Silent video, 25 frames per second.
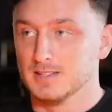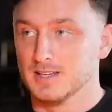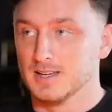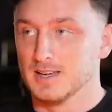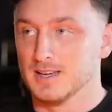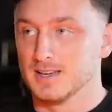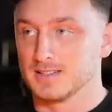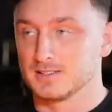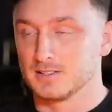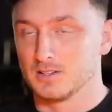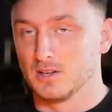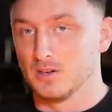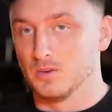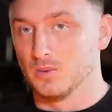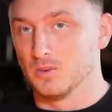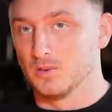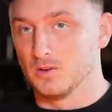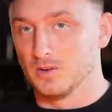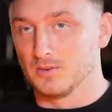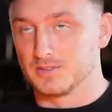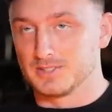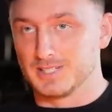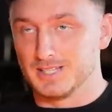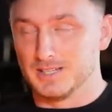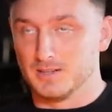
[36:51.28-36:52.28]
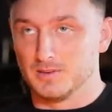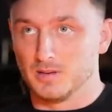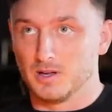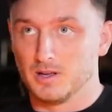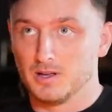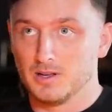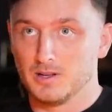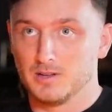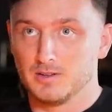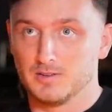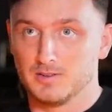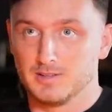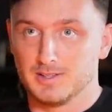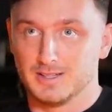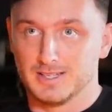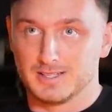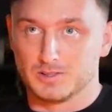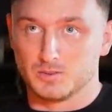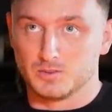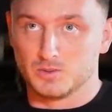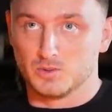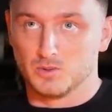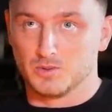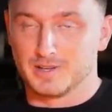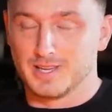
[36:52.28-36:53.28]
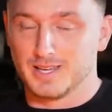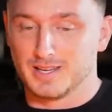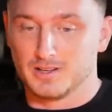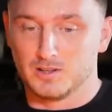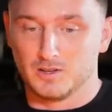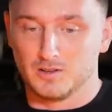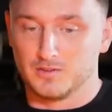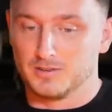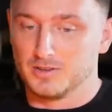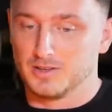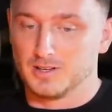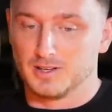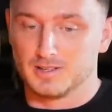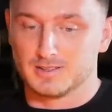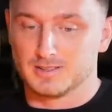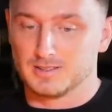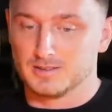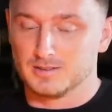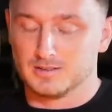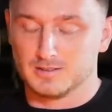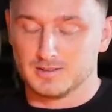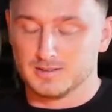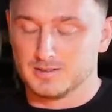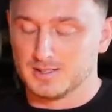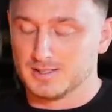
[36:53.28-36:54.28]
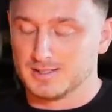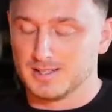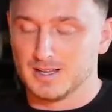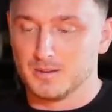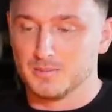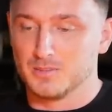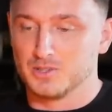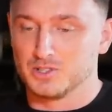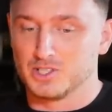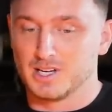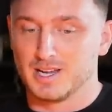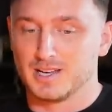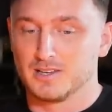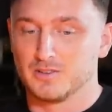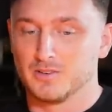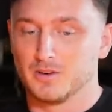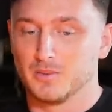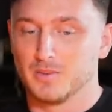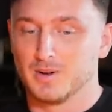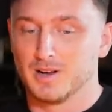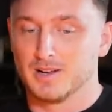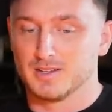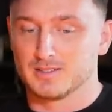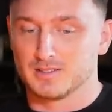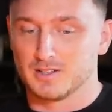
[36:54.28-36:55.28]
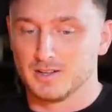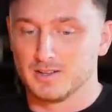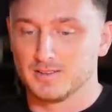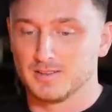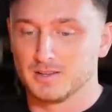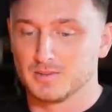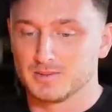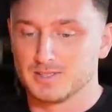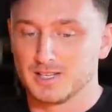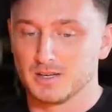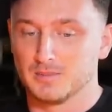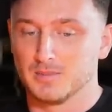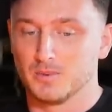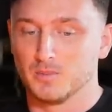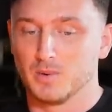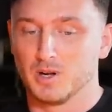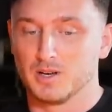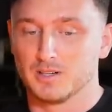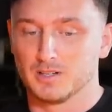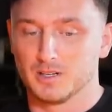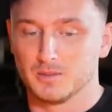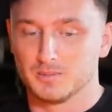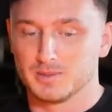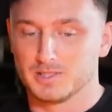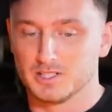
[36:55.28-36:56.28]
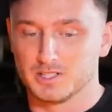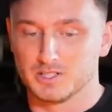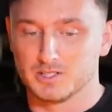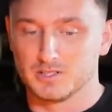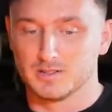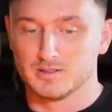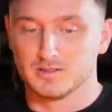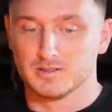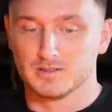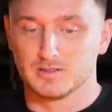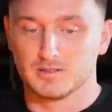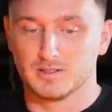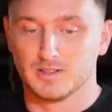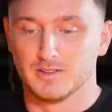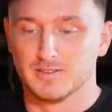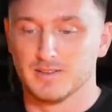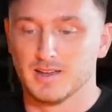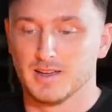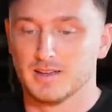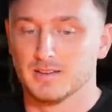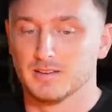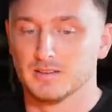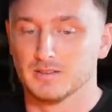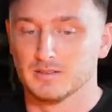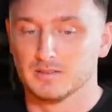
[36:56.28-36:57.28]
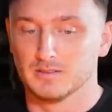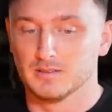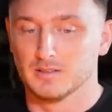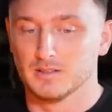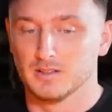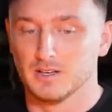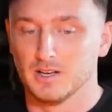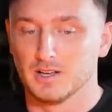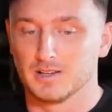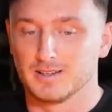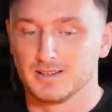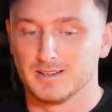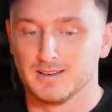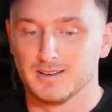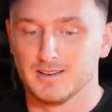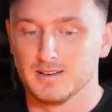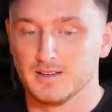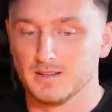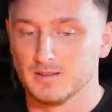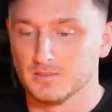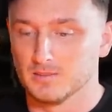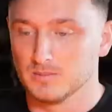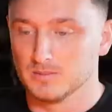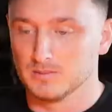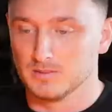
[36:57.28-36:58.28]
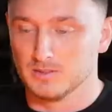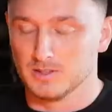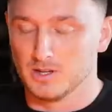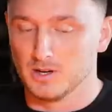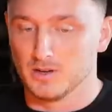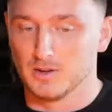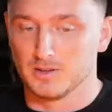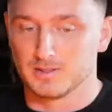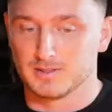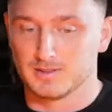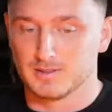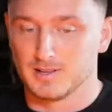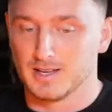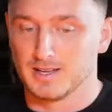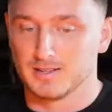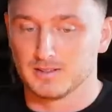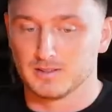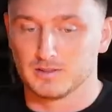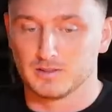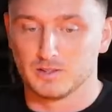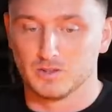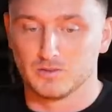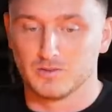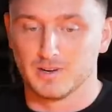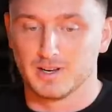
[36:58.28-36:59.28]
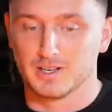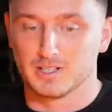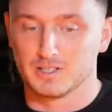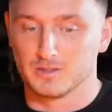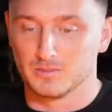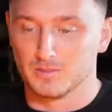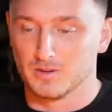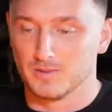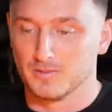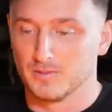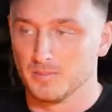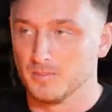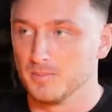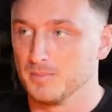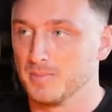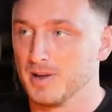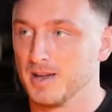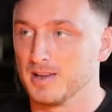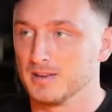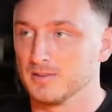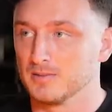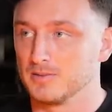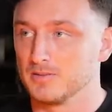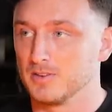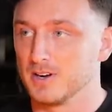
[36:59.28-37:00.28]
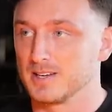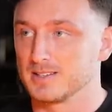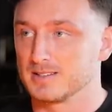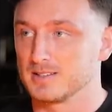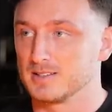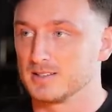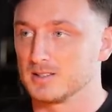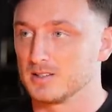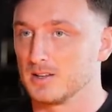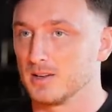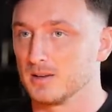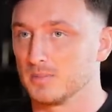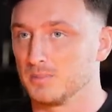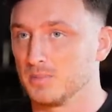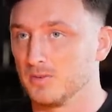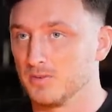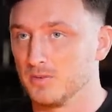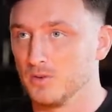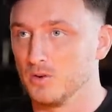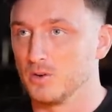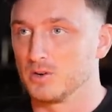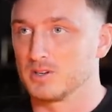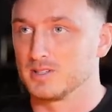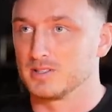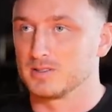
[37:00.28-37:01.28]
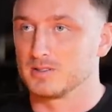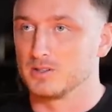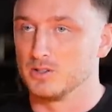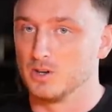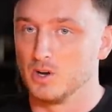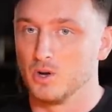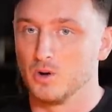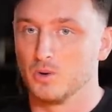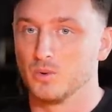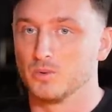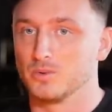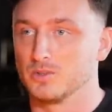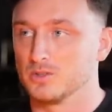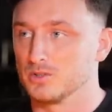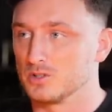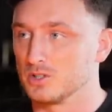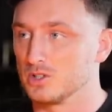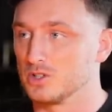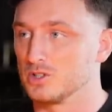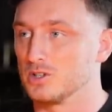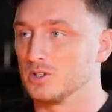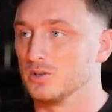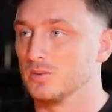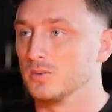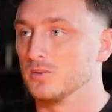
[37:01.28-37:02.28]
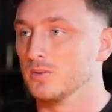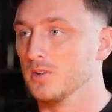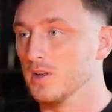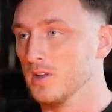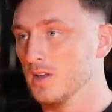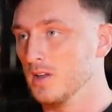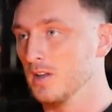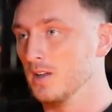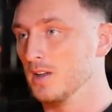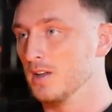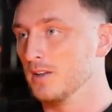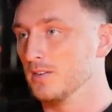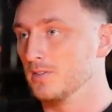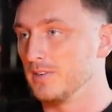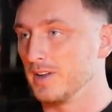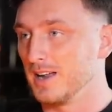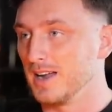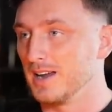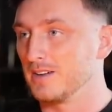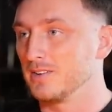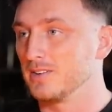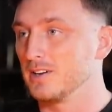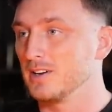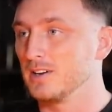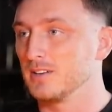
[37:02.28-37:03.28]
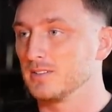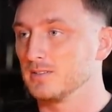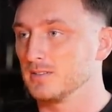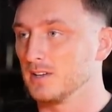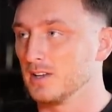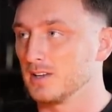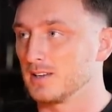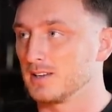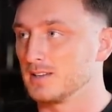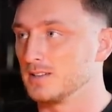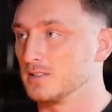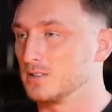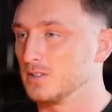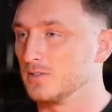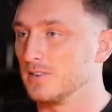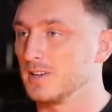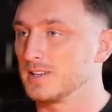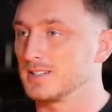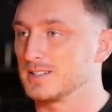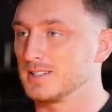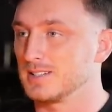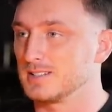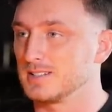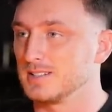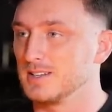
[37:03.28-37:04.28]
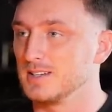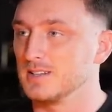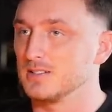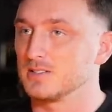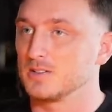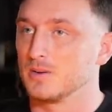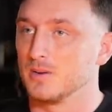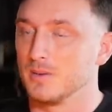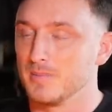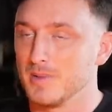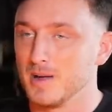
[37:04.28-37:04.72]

Yeah. So obviously, this was all kicking off in like December, January, where it's like they were sending me winding up petitions, and then luckily, you know, I had a good relationship with Ben Francis like before because Noel used to shoot for Hera like oh, okay. in 2016. So yeah.